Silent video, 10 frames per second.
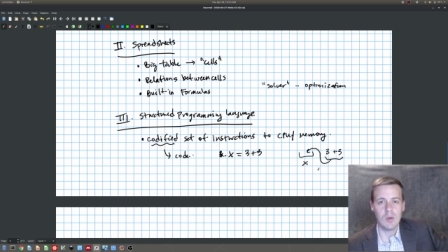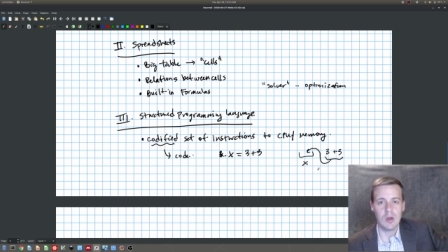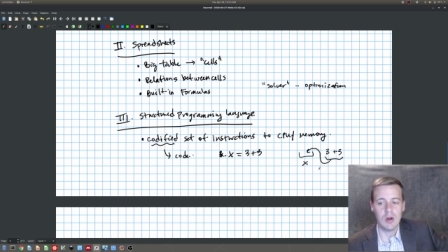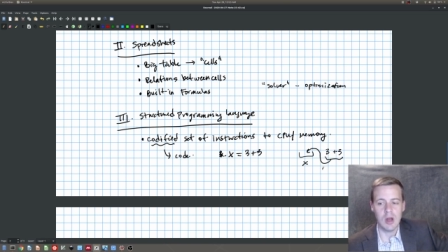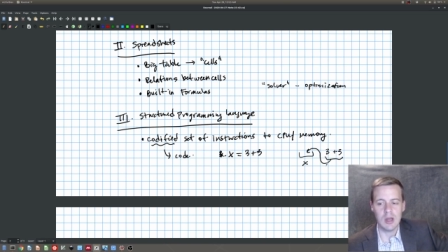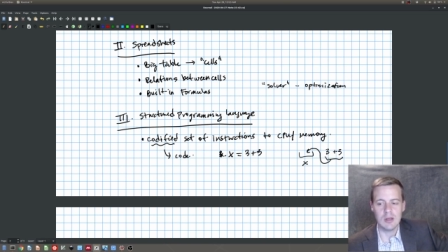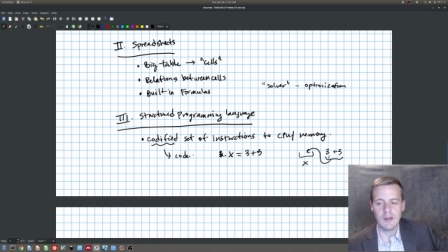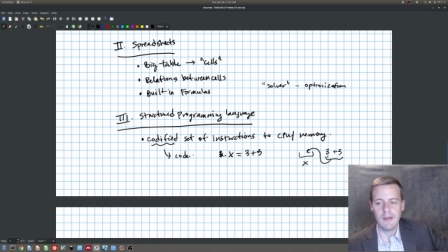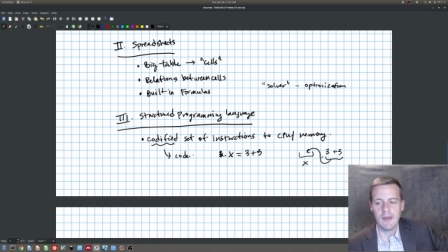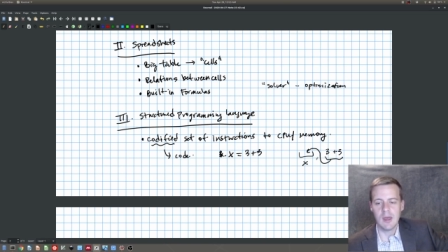All right,
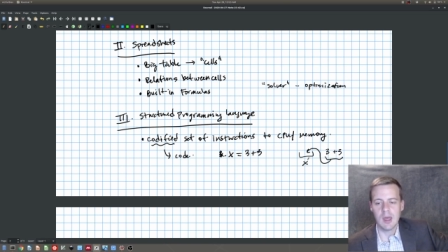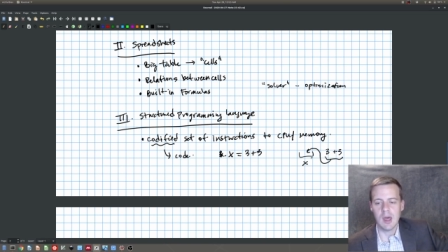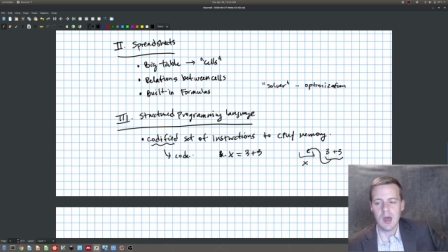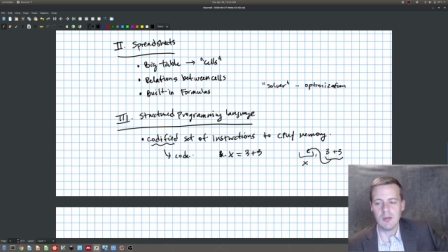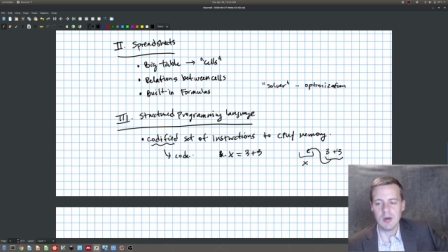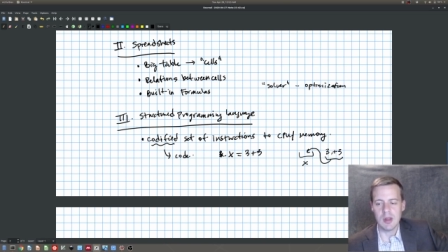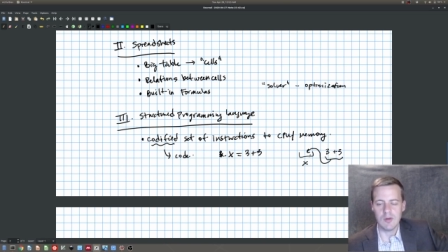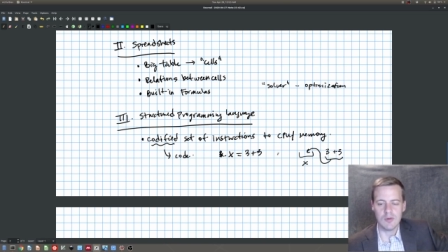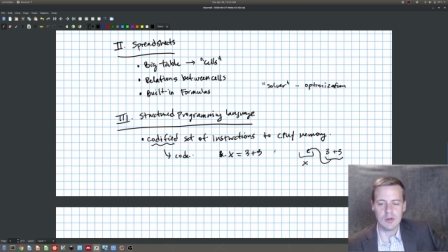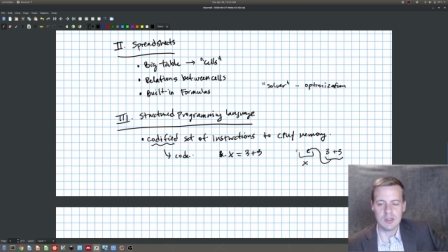and of
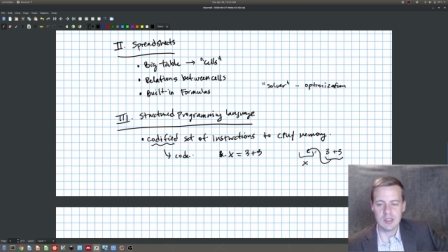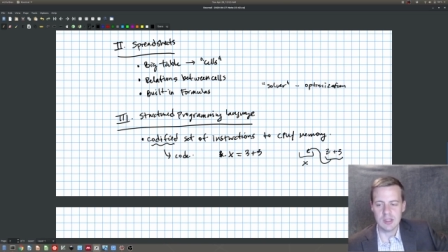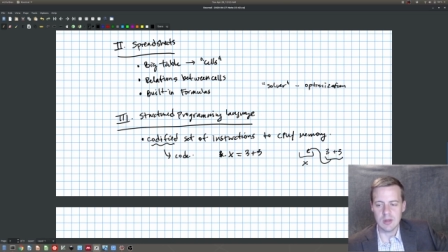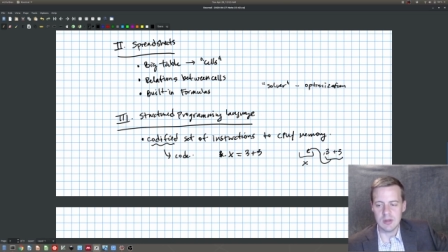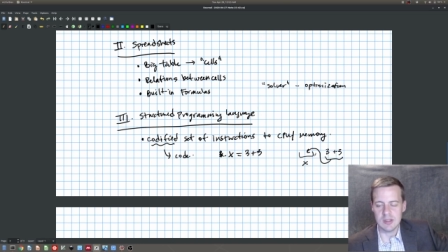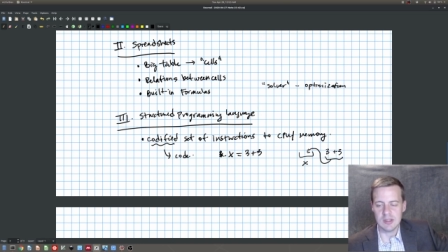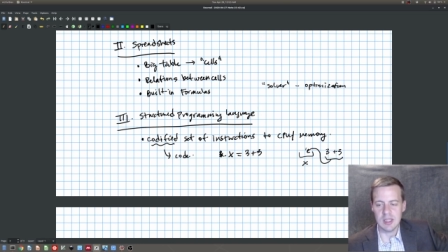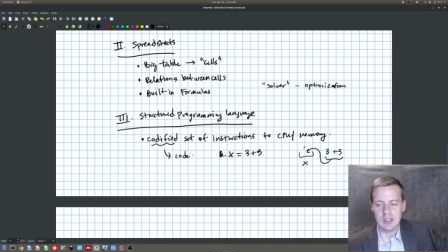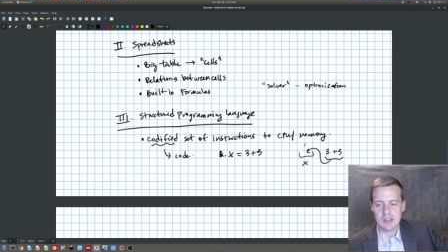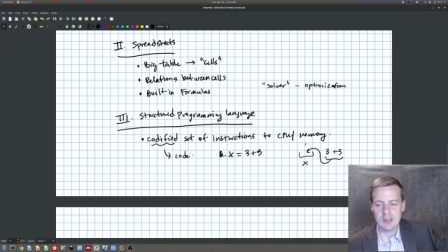course that's going to be
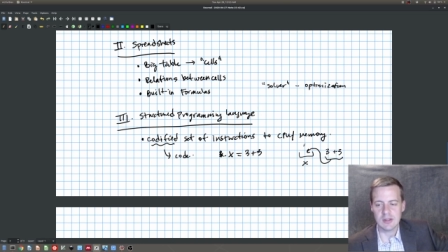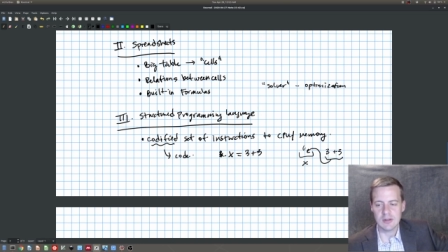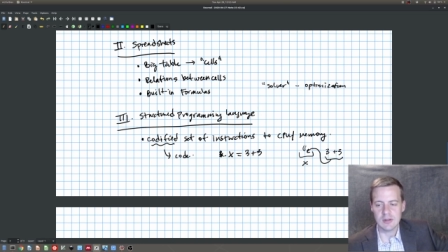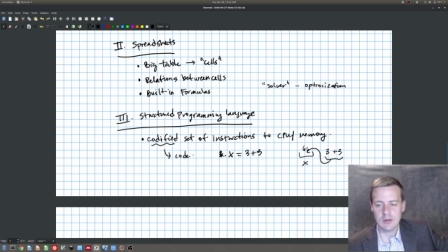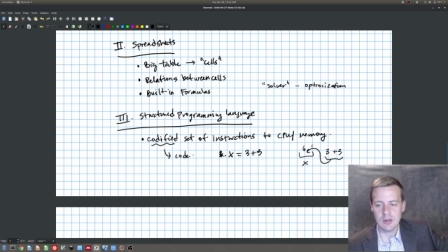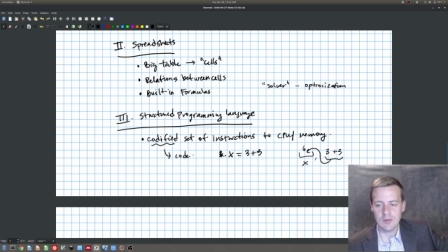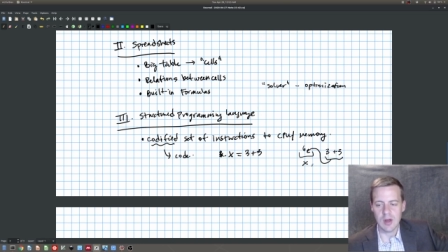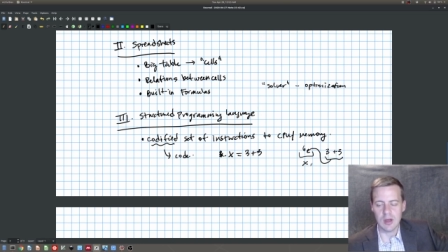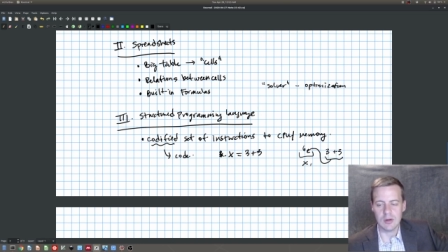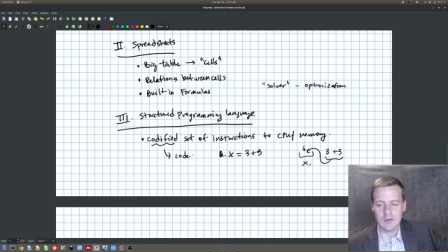6, so you get a
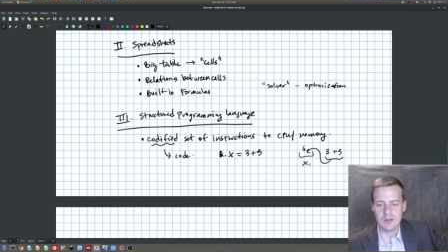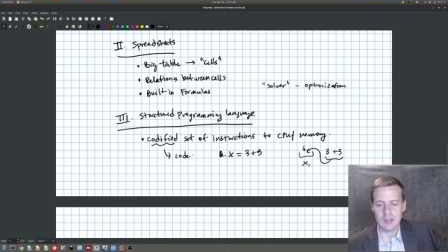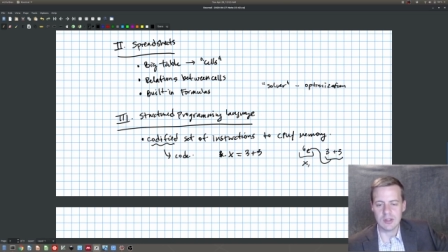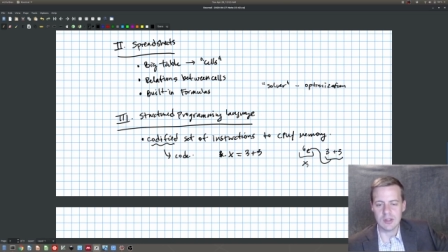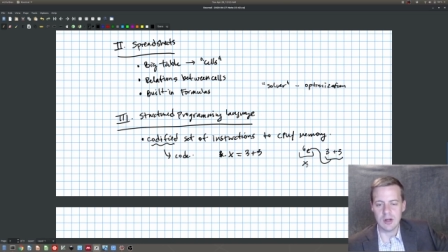value of 6 there.